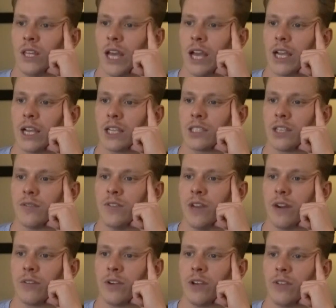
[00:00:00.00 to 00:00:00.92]
Yeah, I guess I've
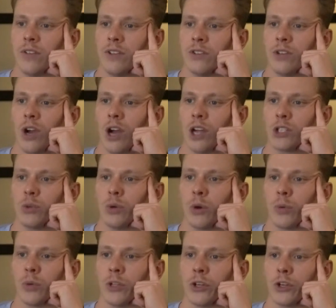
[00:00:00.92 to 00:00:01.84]
never even talked to
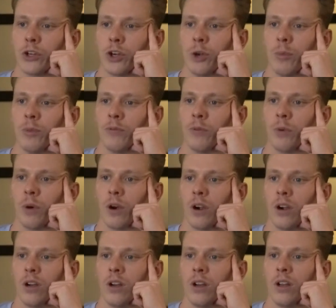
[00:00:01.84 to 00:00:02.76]
a real girl
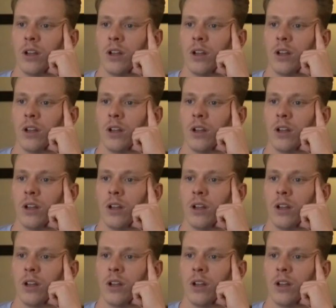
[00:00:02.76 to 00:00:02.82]
before.